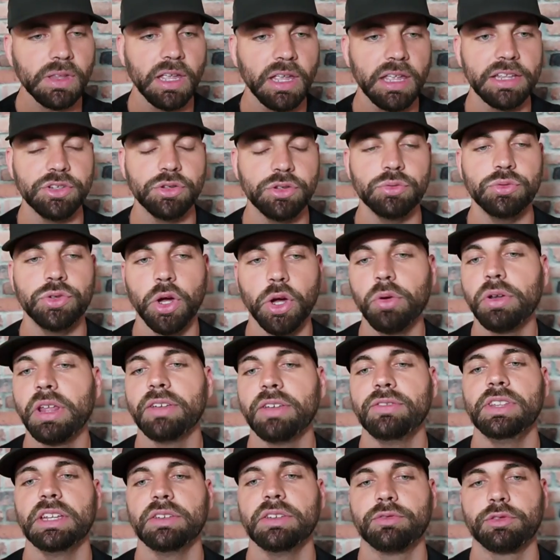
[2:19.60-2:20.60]
and you don't
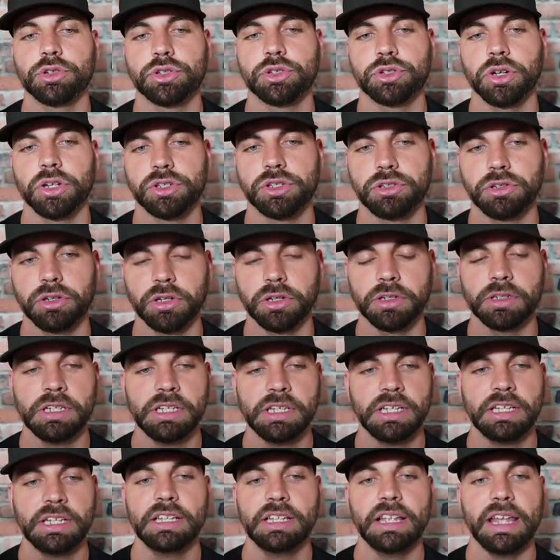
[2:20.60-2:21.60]
have the infrastructure
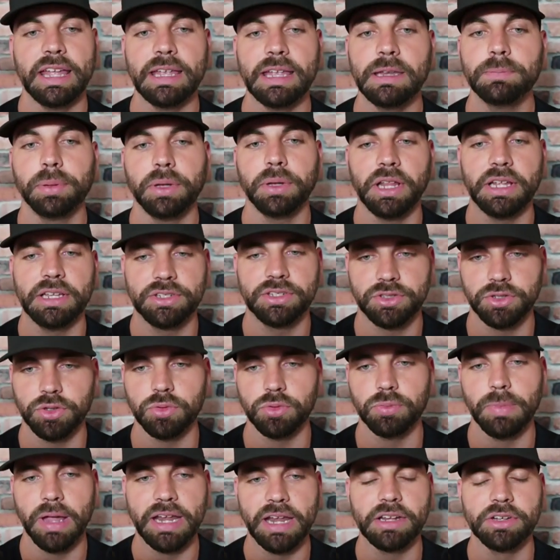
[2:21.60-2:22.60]
in place
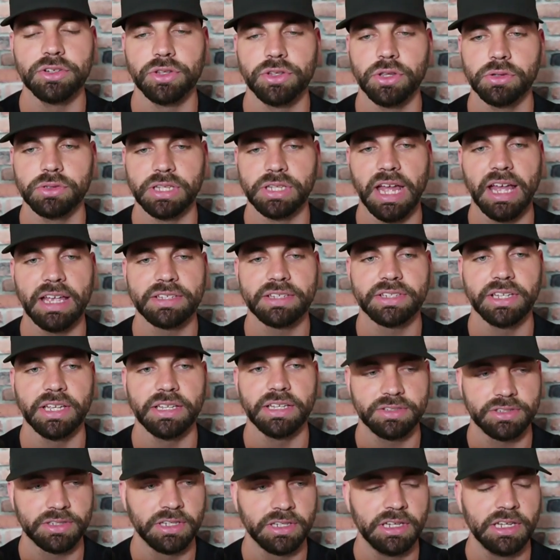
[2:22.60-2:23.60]
to manage those
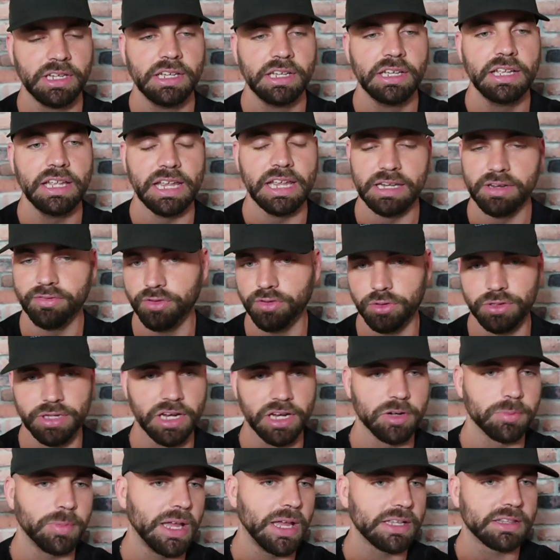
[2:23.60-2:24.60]
assets. And if you
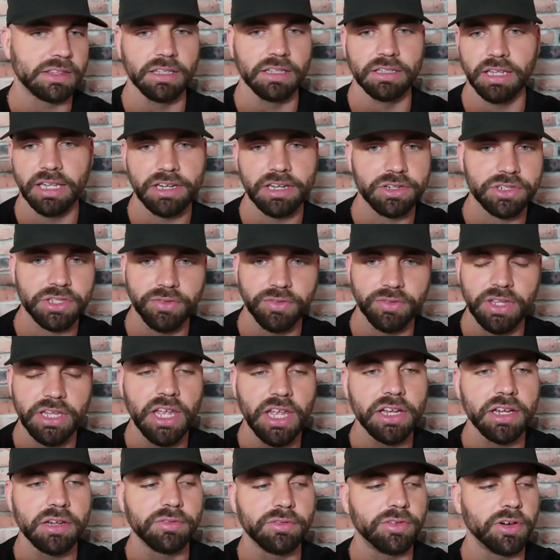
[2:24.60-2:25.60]
tear back the layers of the
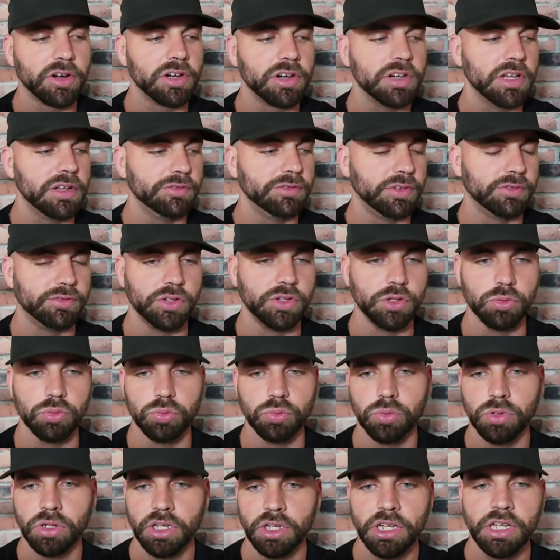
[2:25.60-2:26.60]
onion far enough, if
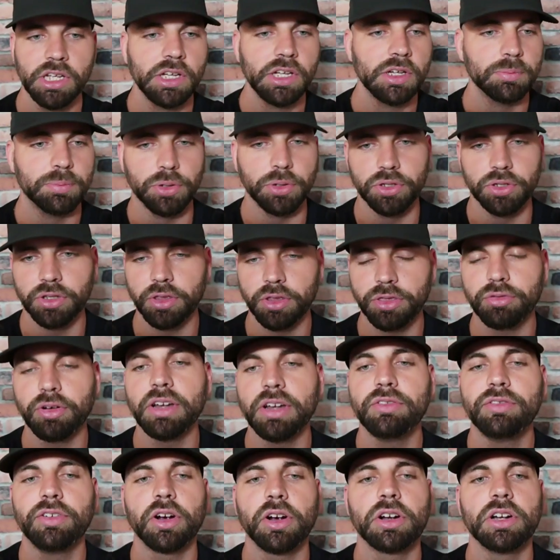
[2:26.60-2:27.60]
you pull the
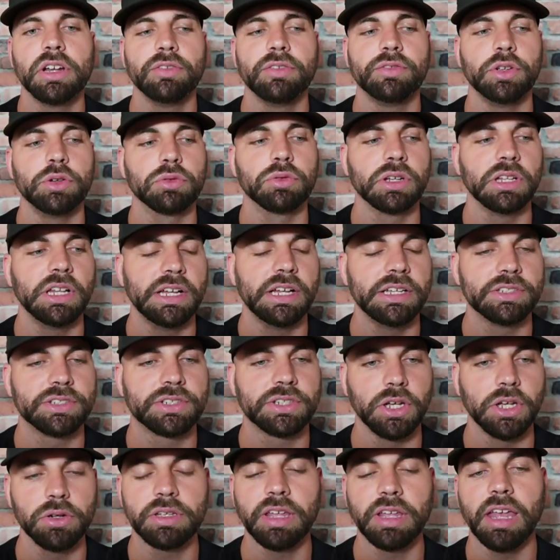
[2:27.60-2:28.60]
thread far enough, you
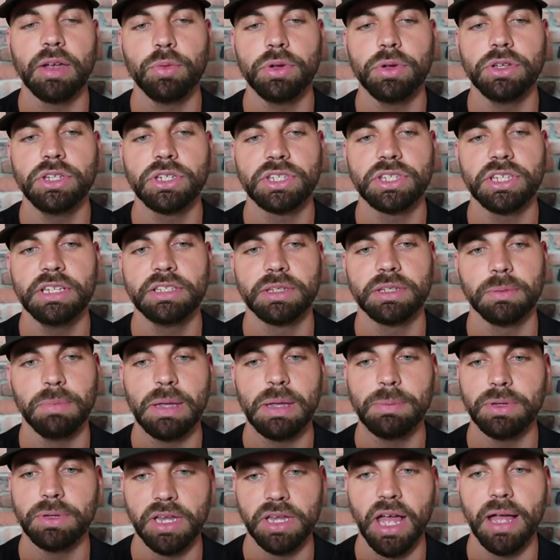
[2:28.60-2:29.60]
realize, okay, we just need to
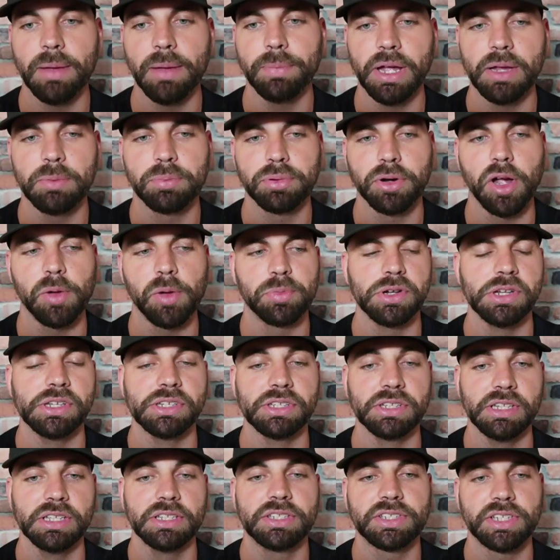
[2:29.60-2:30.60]
maybe not buy properties
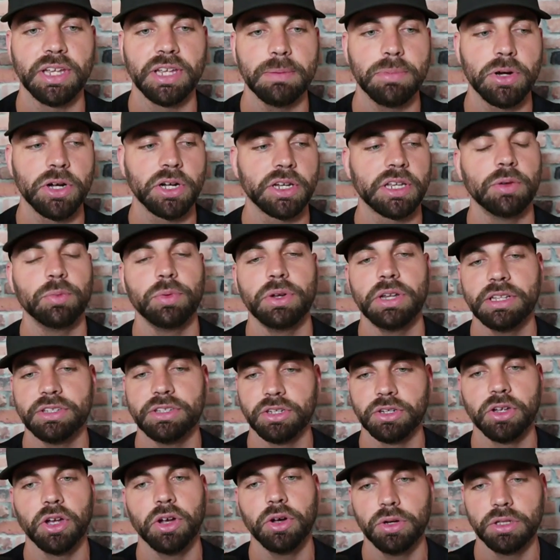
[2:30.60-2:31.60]
in this submarket. We need
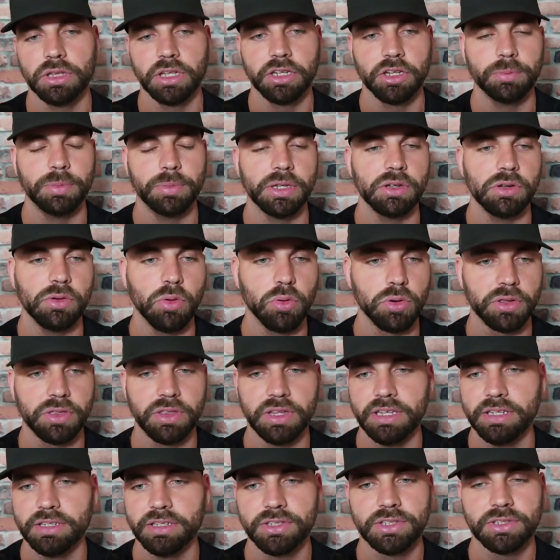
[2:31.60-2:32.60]
to go a little bit
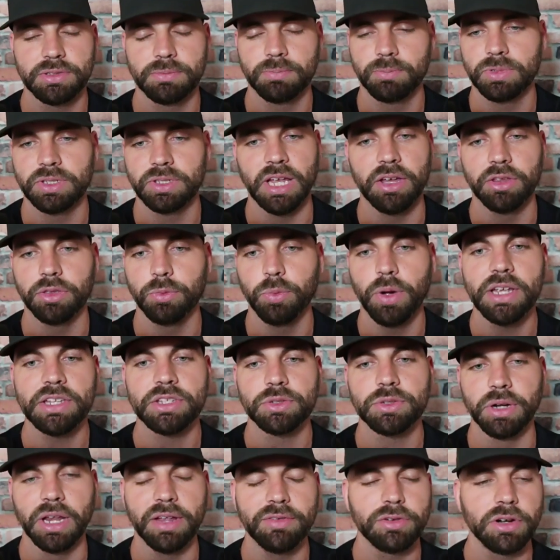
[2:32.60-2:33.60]
northeast,
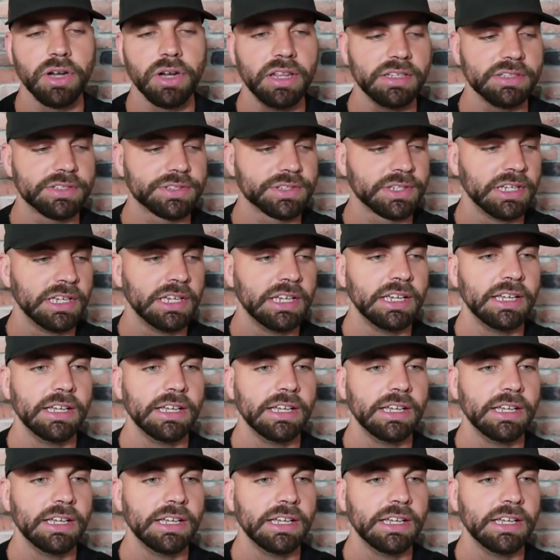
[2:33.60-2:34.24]
southwest, whatever it is,